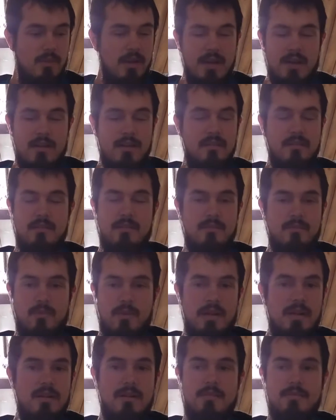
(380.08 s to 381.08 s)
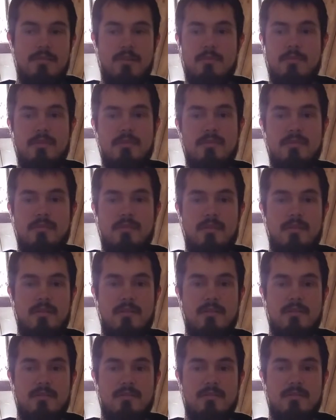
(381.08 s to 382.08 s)
why are German
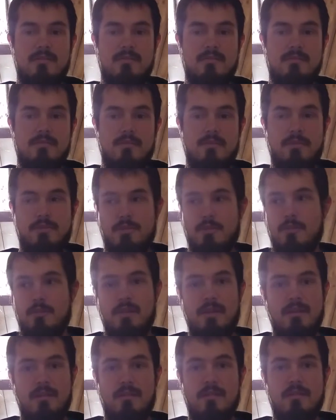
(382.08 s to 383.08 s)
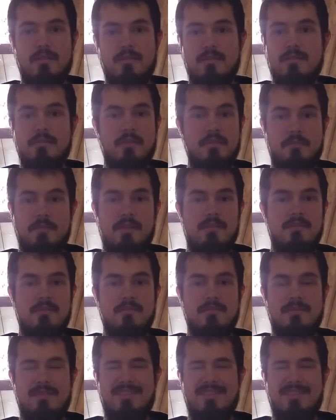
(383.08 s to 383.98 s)
cars or European cars so expensive?